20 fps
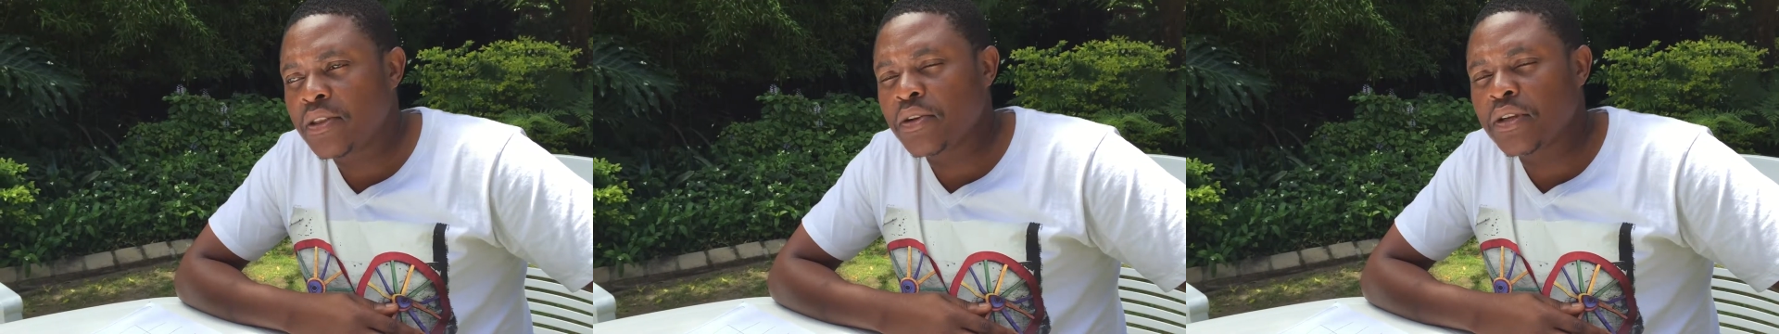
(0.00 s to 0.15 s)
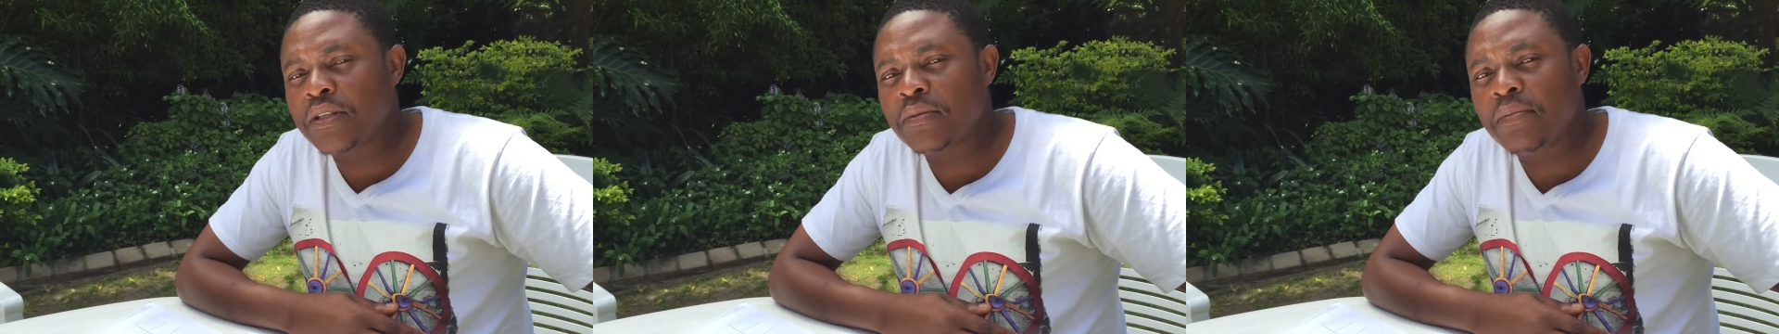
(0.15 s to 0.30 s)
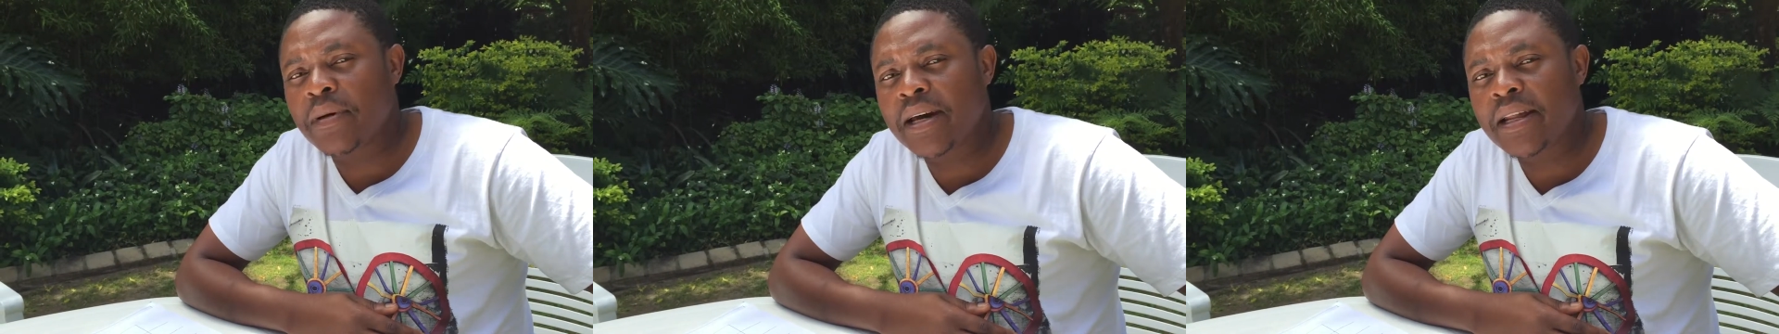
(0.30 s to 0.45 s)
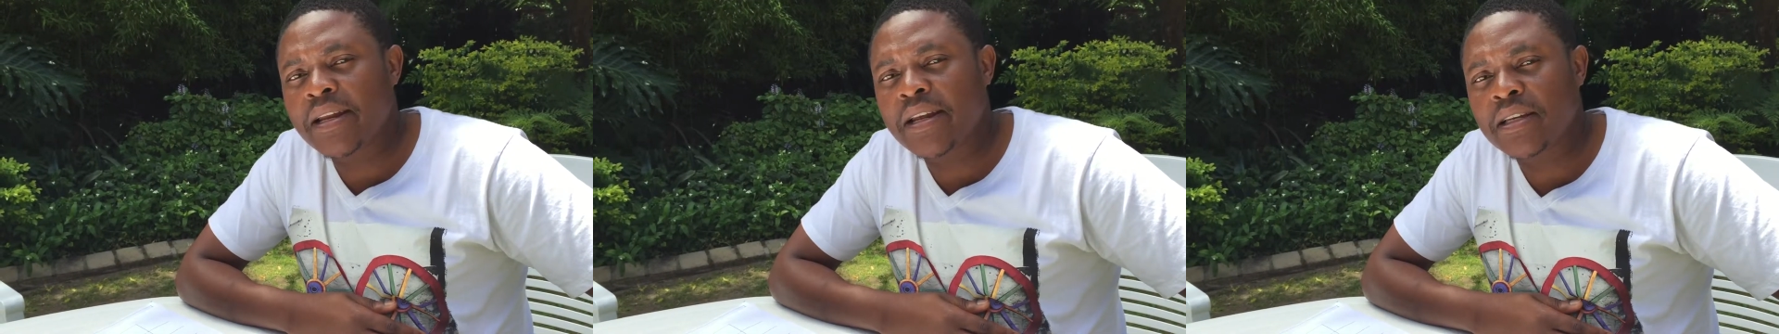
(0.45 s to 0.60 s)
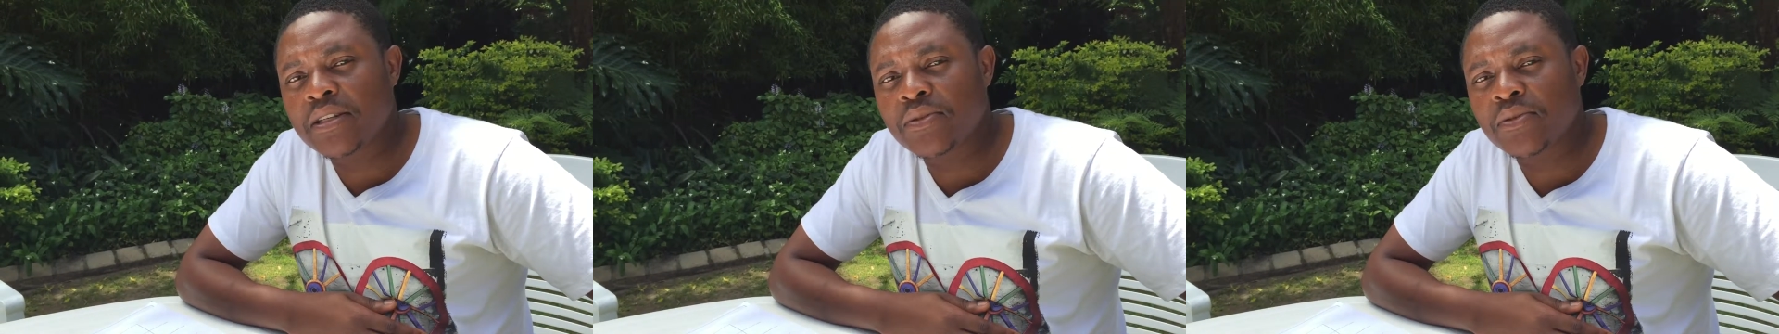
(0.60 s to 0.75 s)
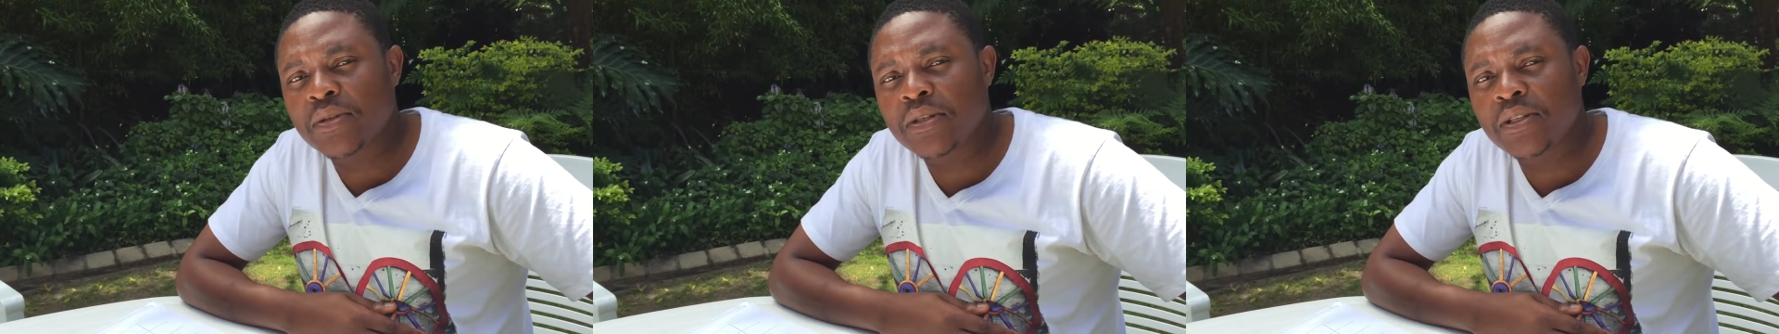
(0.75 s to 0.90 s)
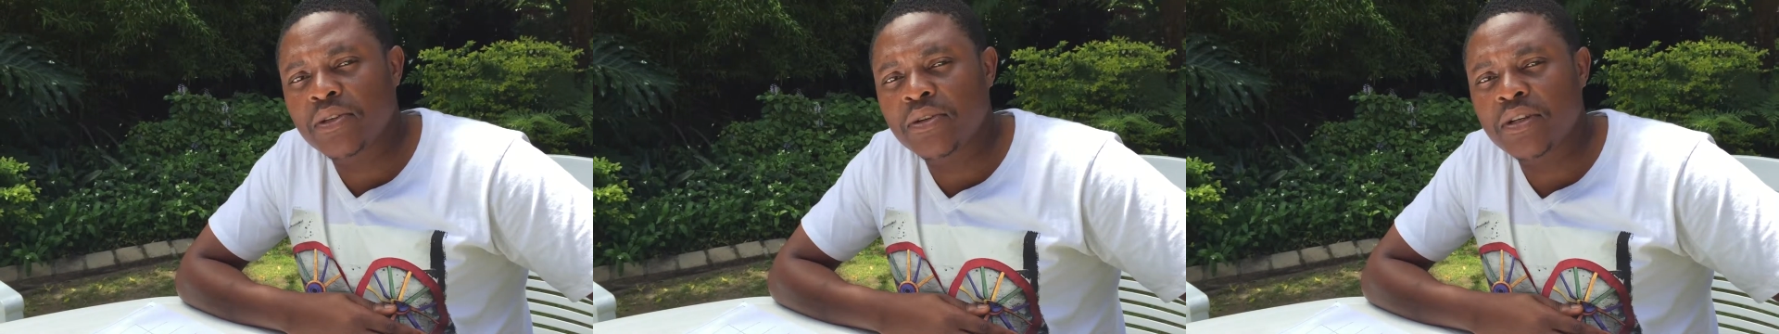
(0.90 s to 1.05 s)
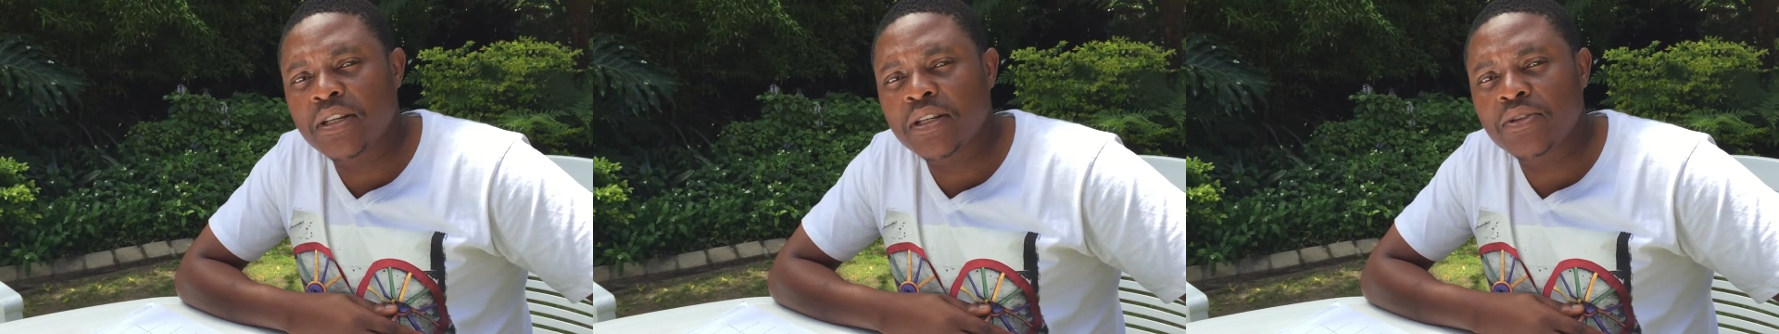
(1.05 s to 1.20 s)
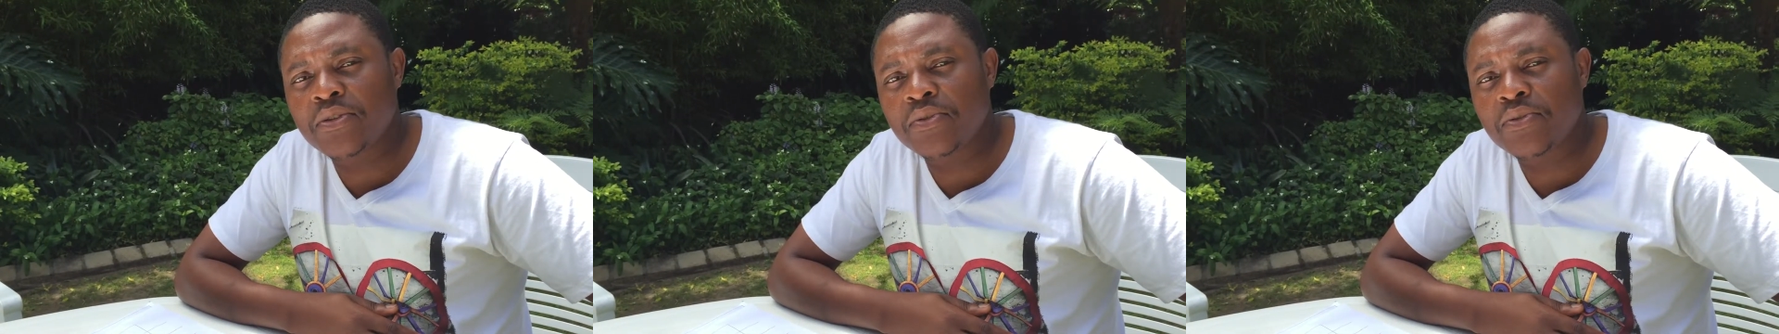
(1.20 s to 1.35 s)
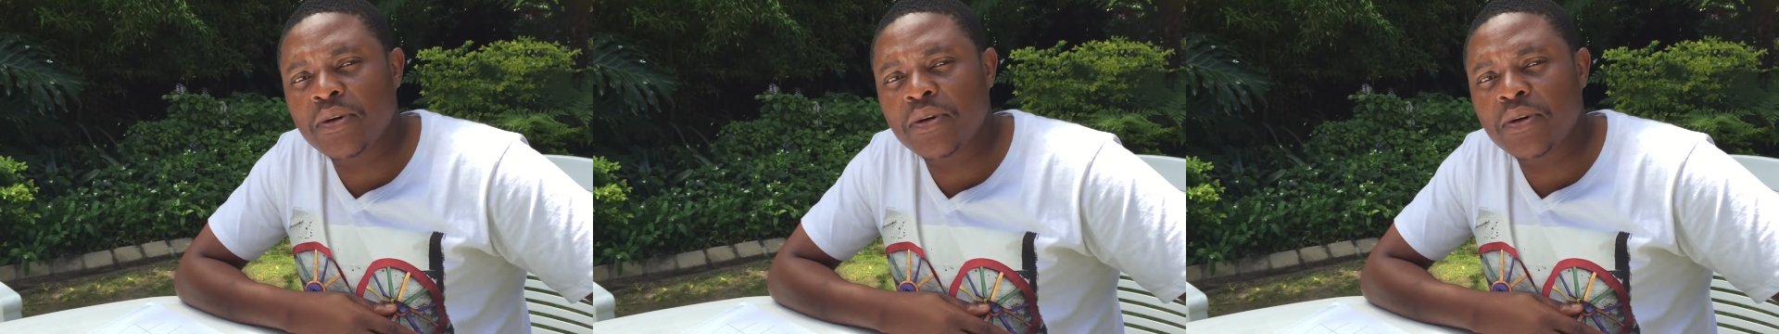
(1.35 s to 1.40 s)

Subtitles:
those barriers we still need